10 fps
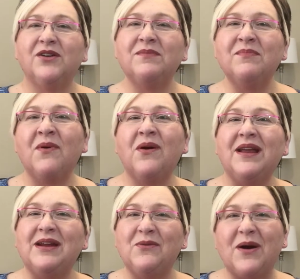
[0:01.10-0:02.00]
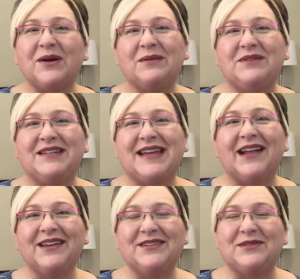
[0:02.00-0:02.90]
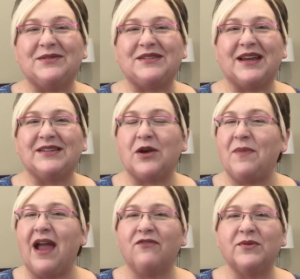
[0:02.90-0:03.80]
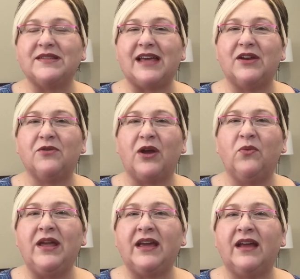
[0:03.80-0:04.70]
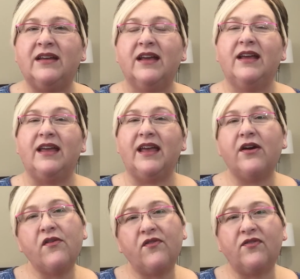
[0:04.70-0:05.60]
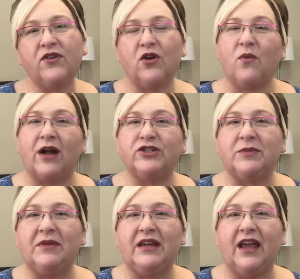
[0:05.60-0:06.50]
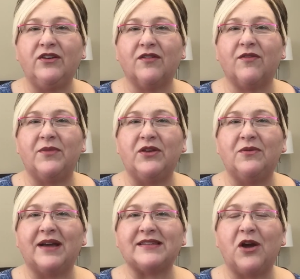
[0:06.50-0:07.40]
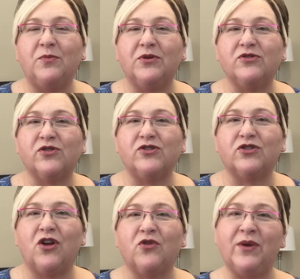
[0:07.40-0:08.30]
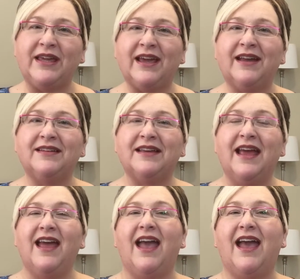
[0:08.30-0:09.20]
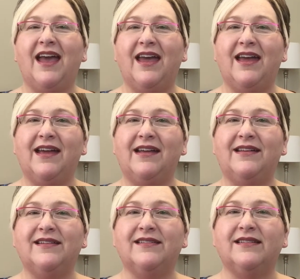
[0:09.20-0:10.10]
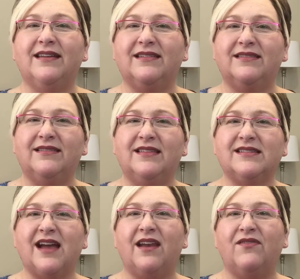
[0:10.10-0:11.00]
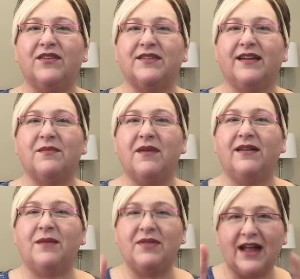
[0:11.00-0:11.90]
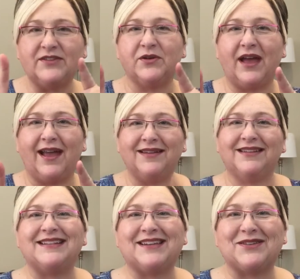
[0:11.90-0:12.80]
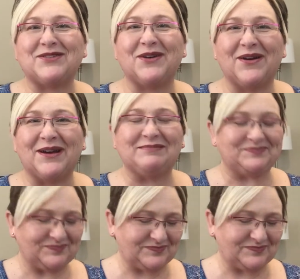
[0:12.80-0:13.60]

Good morning and welcome to Tell It Tuesdays. Hope everyone's had a great weekend. If you're watching me and you're from the US, I hope you enjoyed your long weekend. And this kind of feels like a Monday, but that's okay. Let's get started.